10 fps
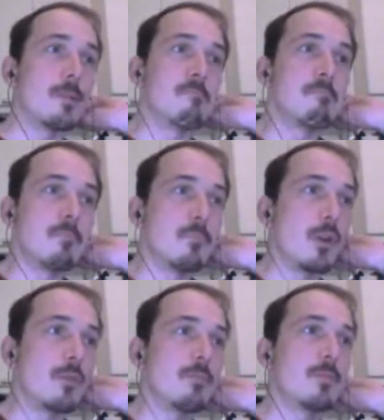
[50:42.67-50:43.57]

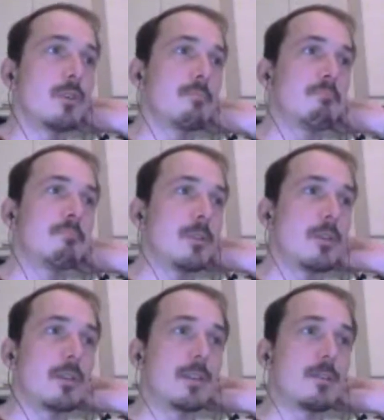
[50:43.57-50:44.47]

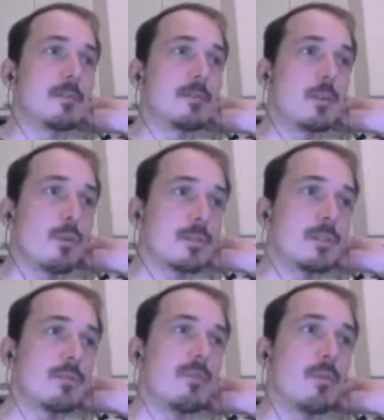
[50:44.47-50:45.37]
non-canonical stores
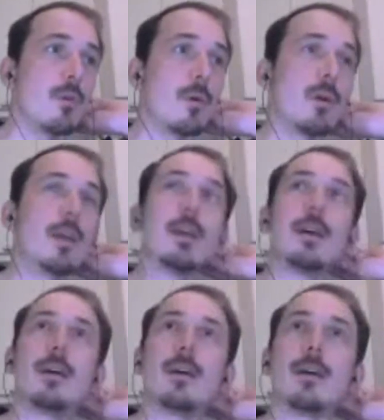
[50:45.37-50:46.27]
for
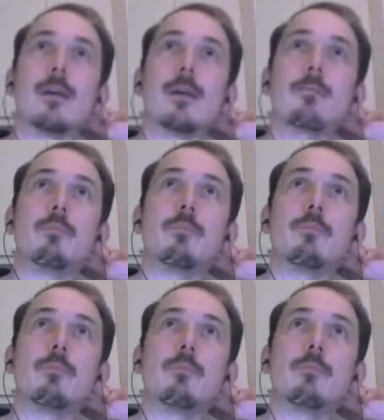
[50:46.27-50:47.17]

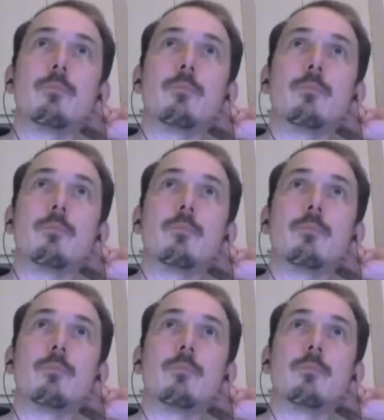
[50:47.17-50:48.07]
specific devices, for
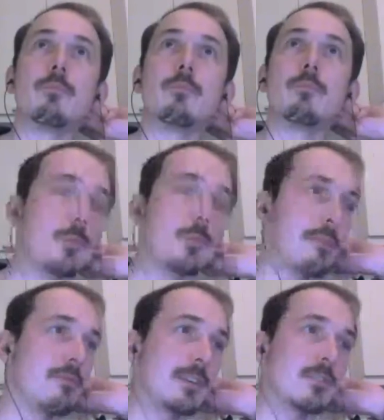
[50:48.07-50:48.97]
example, where the
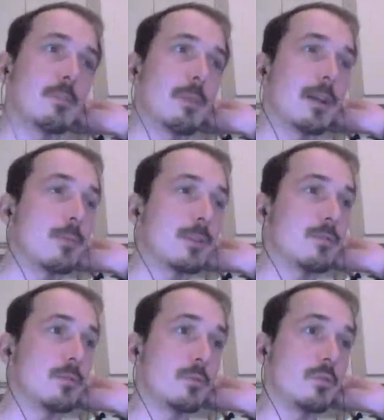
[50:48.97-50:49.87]
manufacturer might want
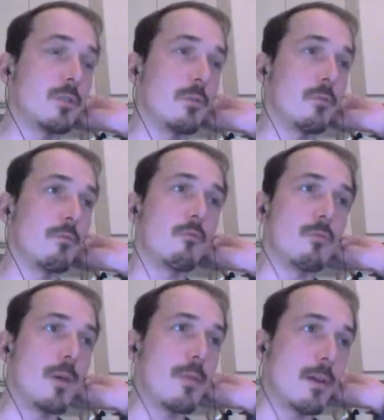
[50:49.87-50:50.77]
to
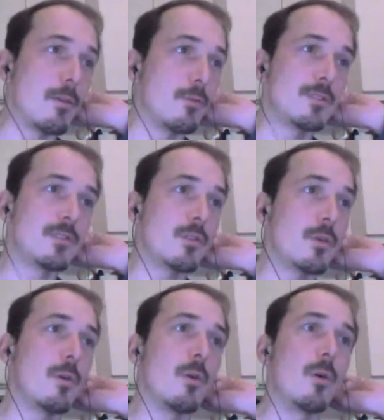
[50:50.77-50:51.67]
run their own
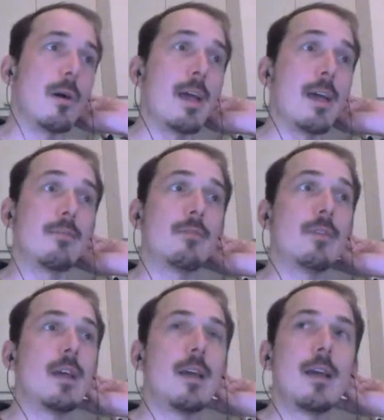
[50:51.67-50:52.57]
store or have
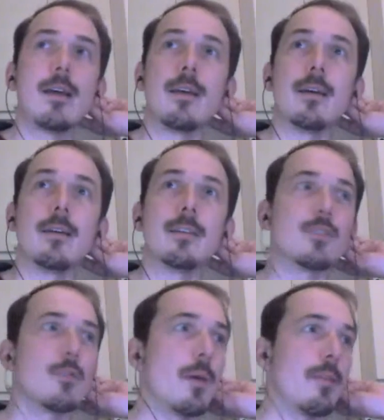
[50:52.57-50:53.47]
a store
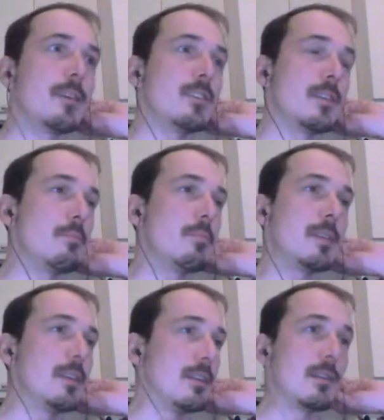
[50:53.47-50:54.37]
where they ship
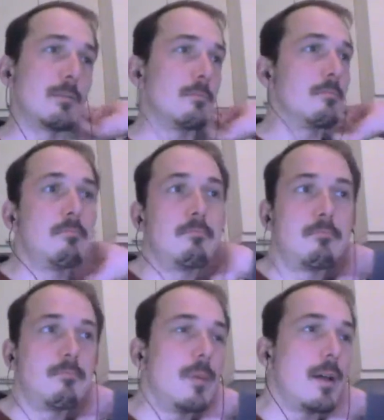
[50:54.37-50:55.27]
additional
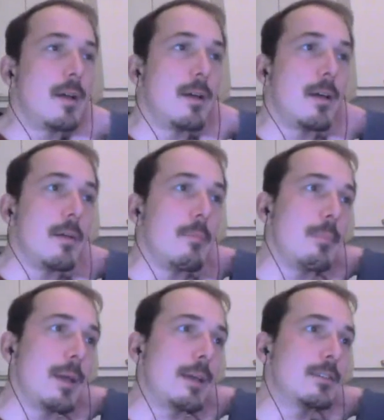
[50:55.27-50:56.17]

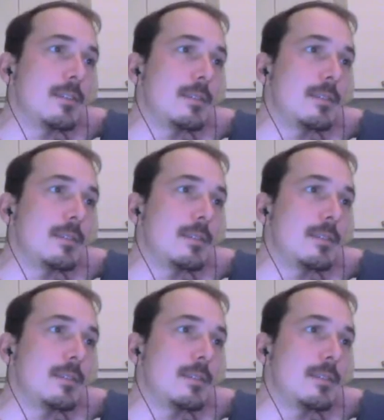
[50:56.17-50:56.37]
packages.